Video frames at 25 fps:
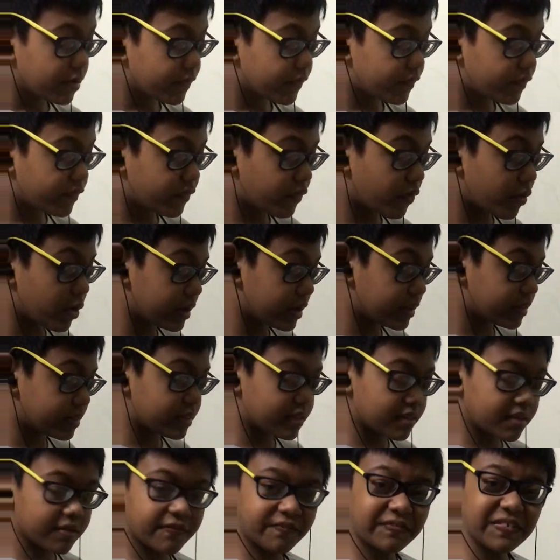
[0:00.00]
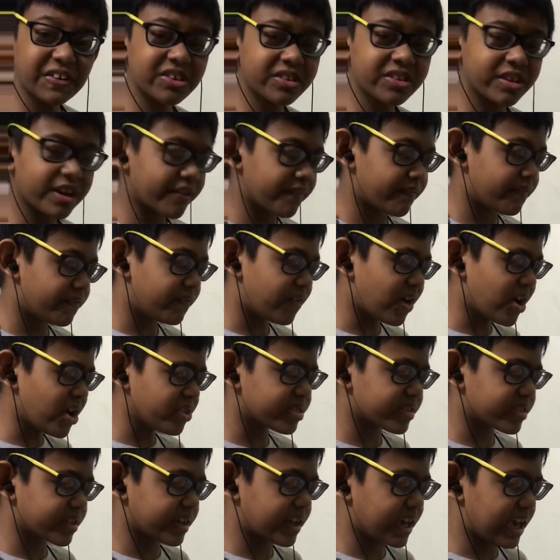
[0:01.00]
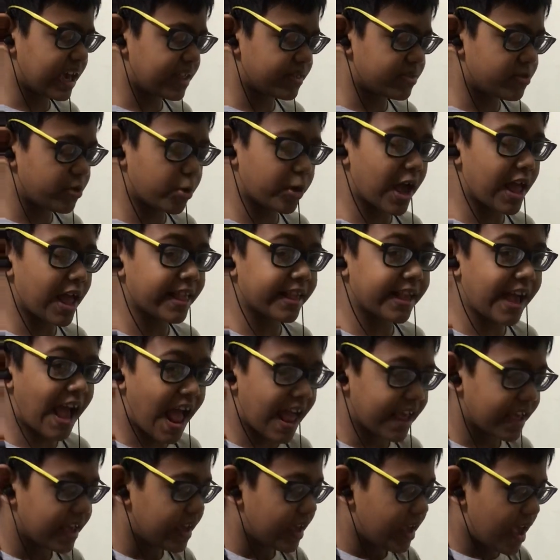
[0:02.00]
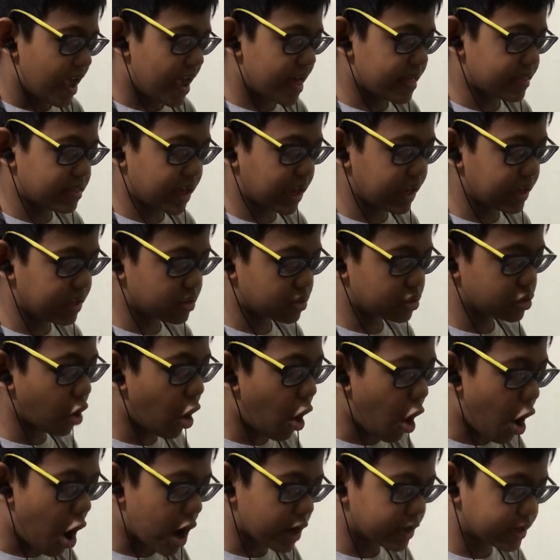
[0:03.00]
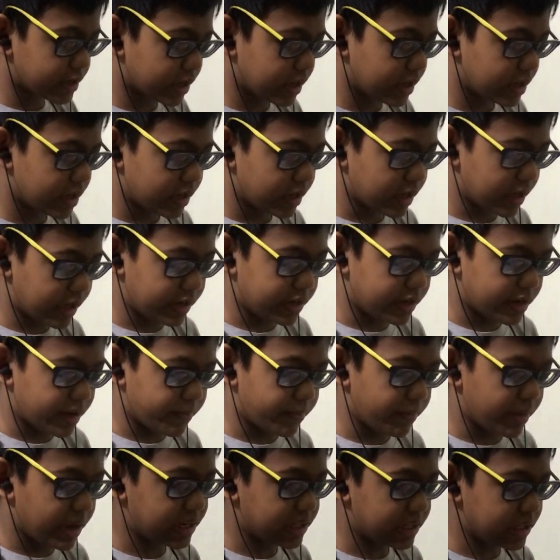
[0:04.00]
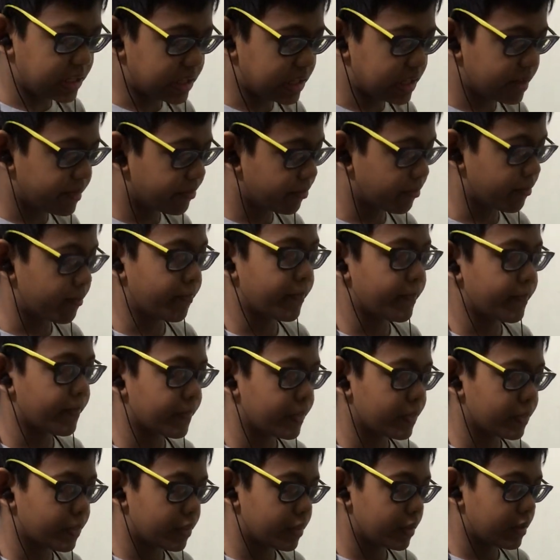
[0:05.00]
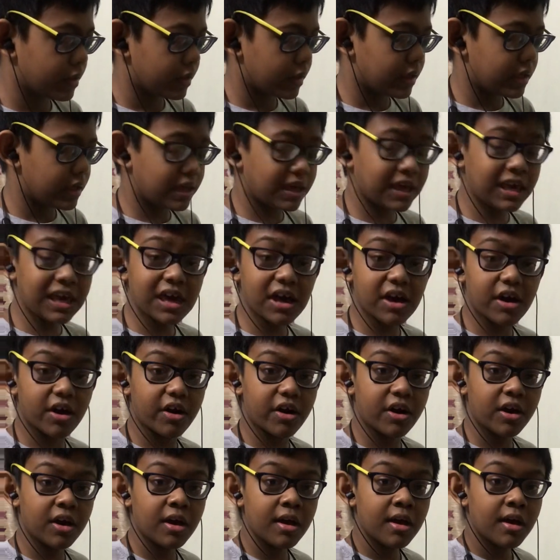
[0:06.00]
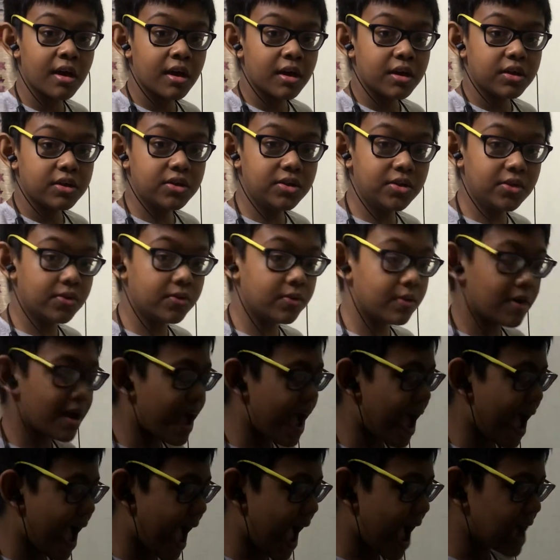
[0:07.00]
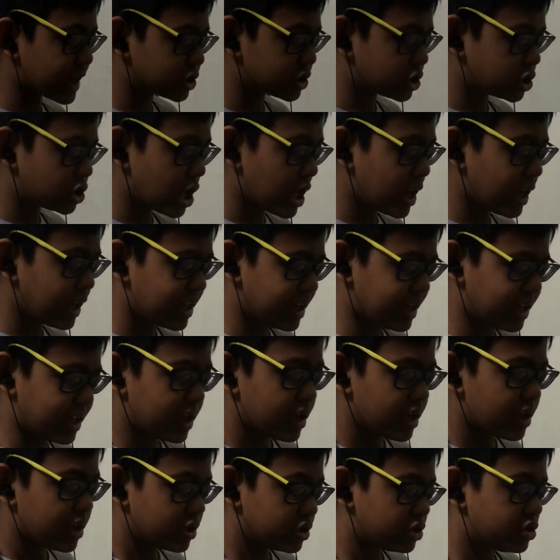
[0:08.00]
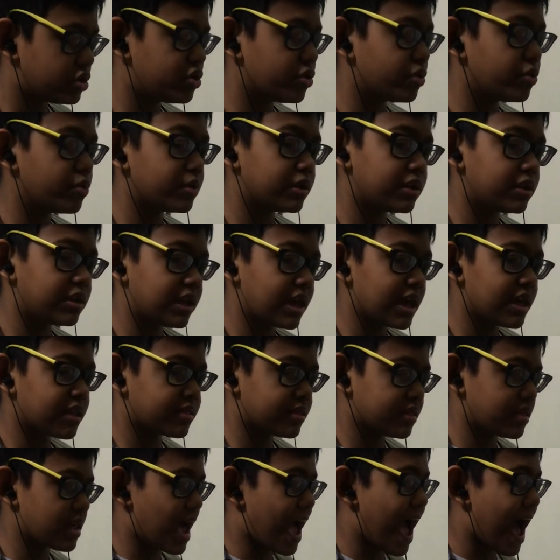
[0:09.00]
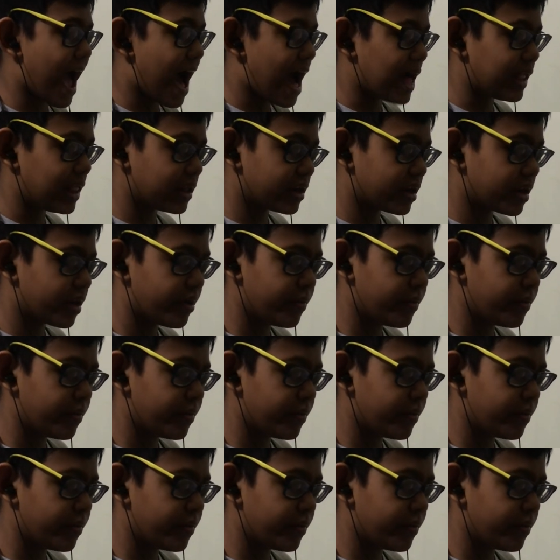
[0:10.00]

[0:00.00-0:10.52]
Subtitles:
For the first case you can get is a dot in the middle. Here, you actually do this alg.